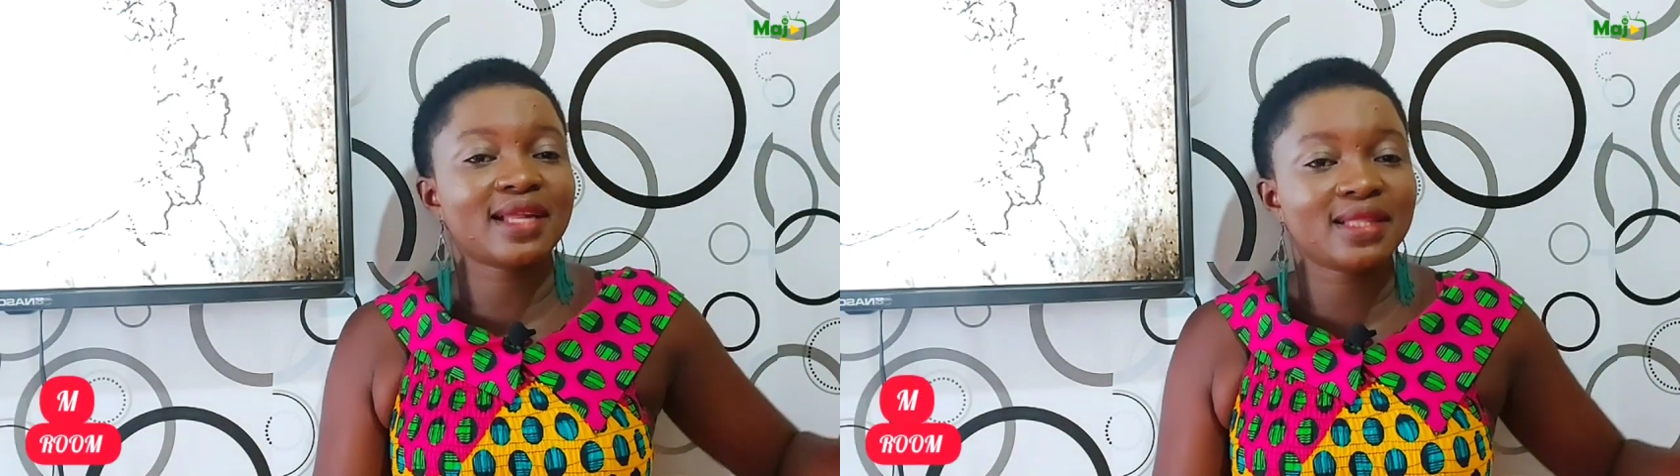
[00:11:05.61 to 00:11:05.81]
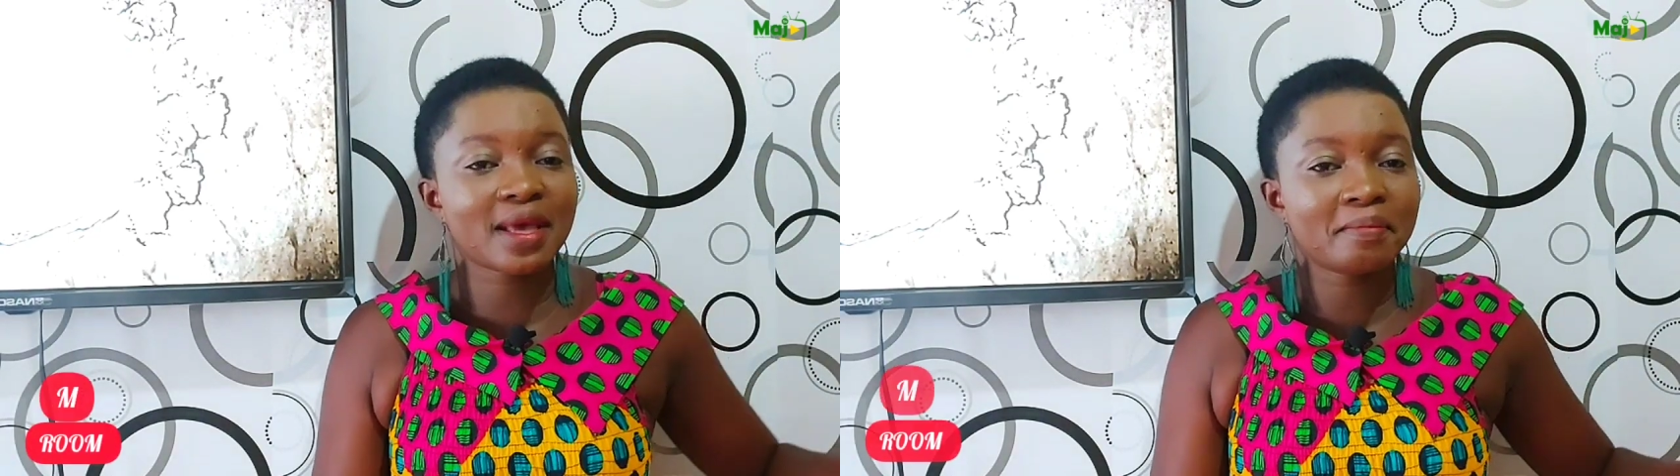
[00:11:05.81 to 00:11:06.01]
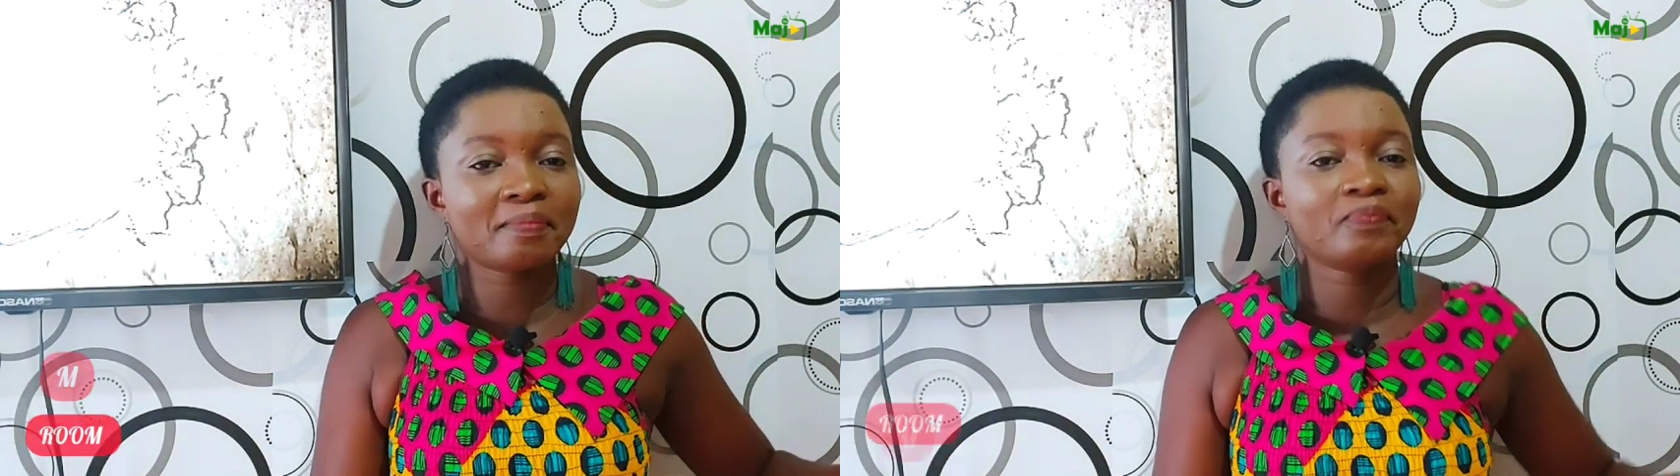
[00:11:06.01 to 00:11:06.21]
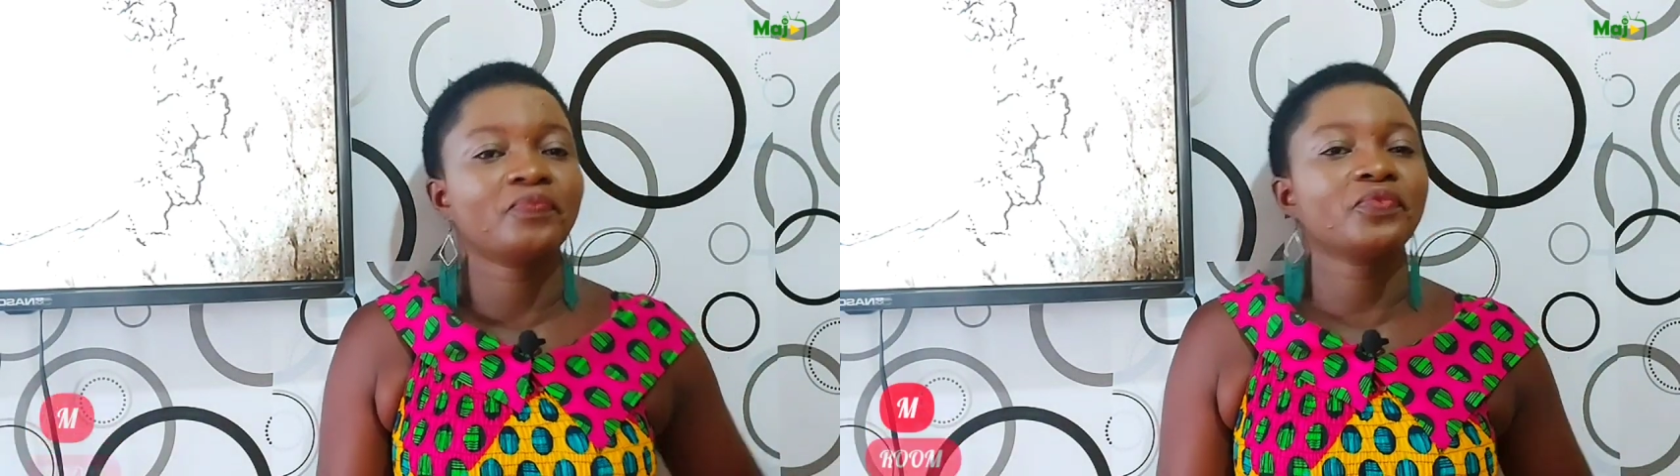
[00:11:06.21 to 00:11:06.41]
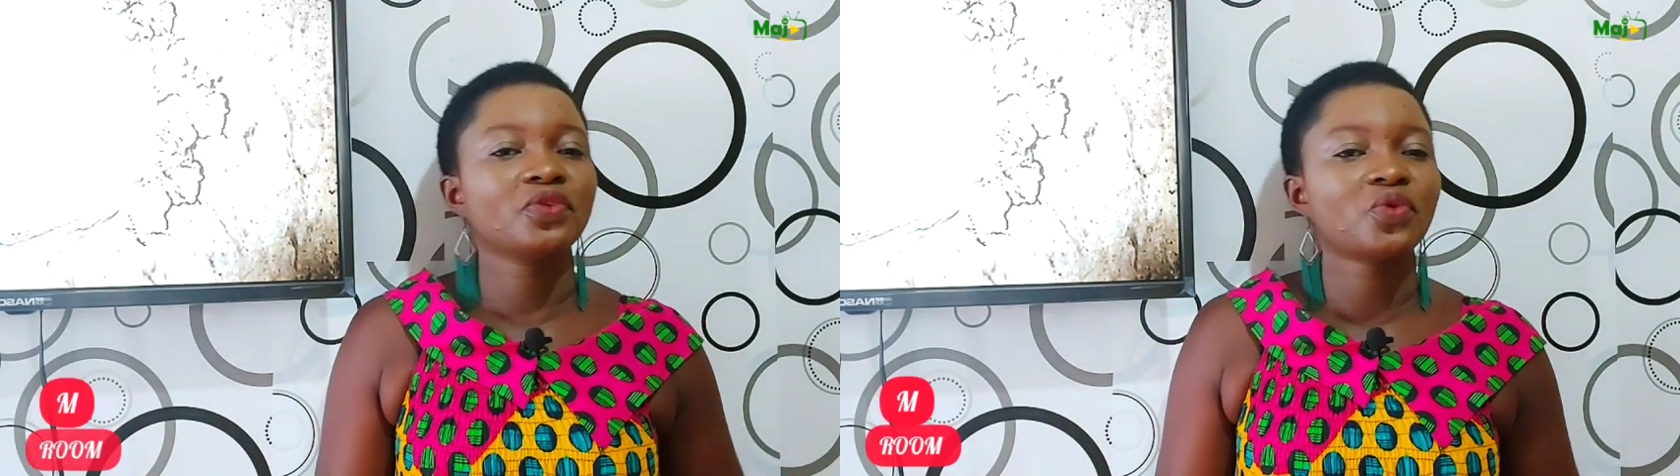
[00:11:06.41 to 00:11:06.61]
them,
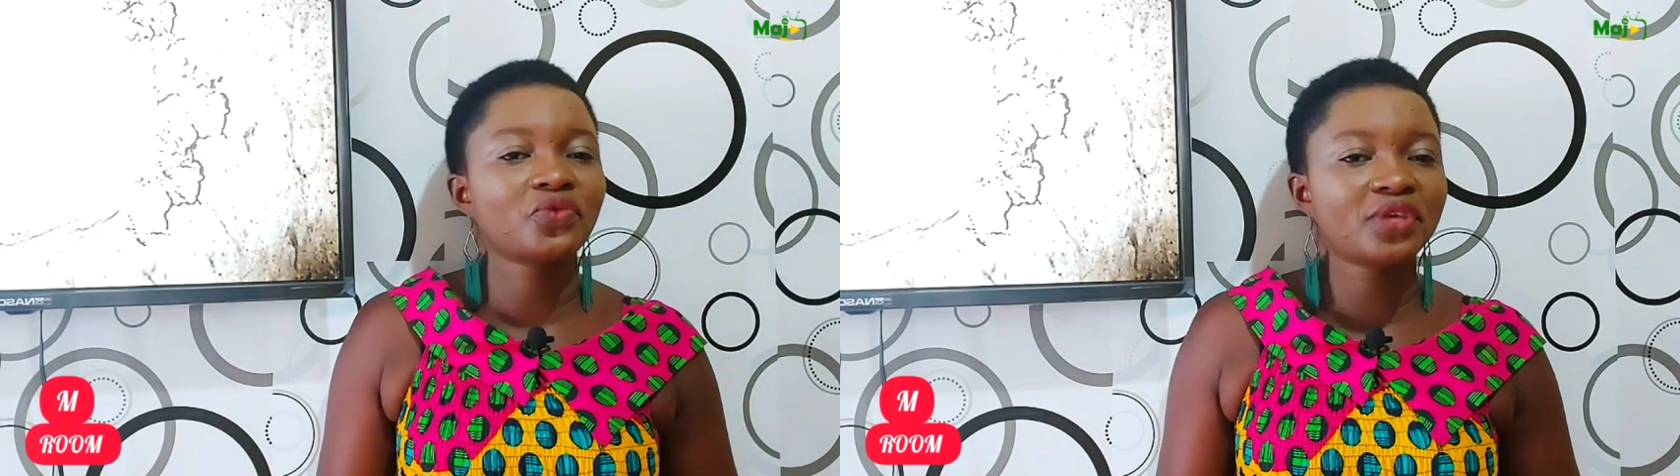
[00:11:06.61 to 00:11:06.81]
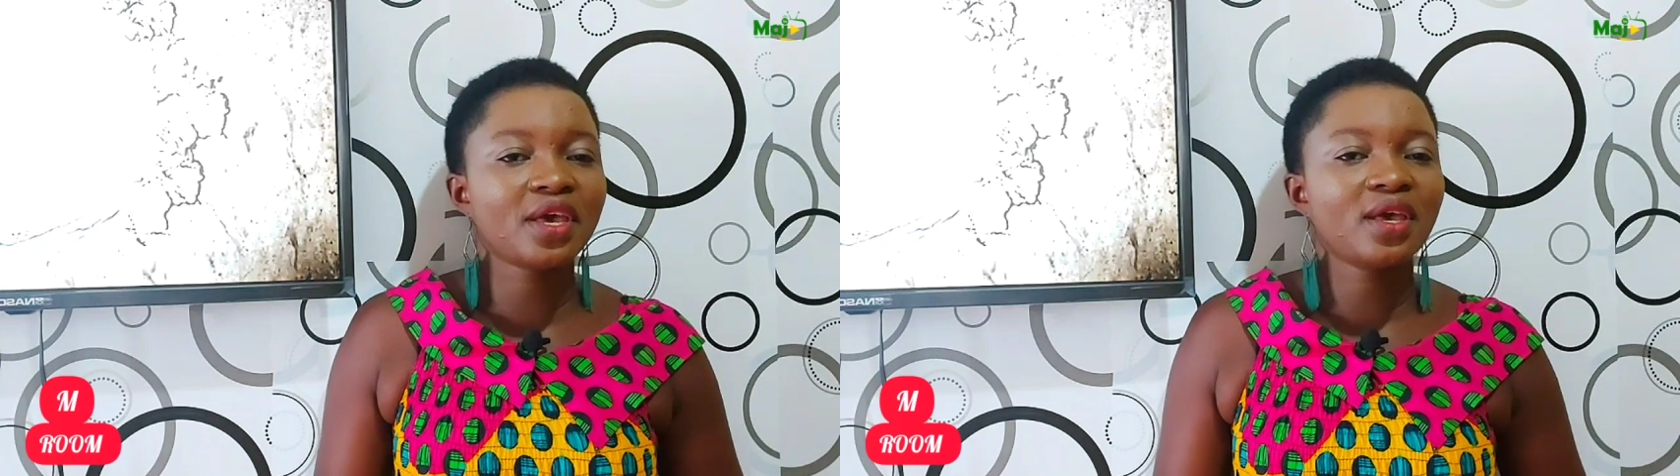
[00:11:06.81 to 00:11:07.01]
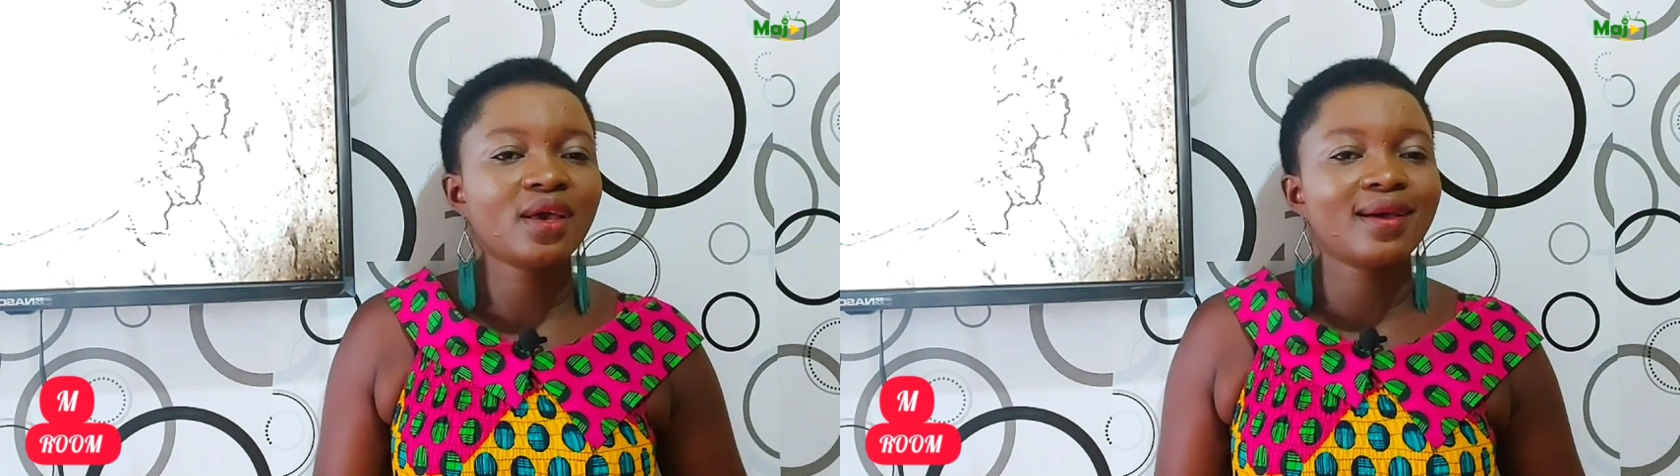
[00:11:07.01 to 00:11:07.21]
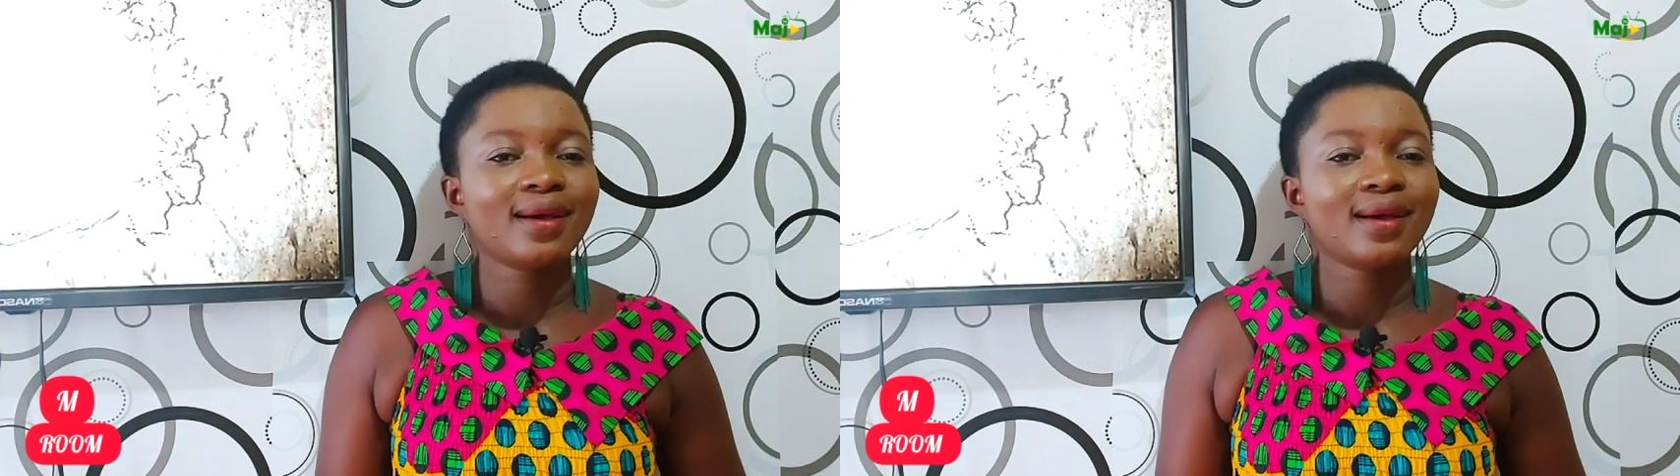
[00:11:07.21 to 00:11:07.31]
Okay?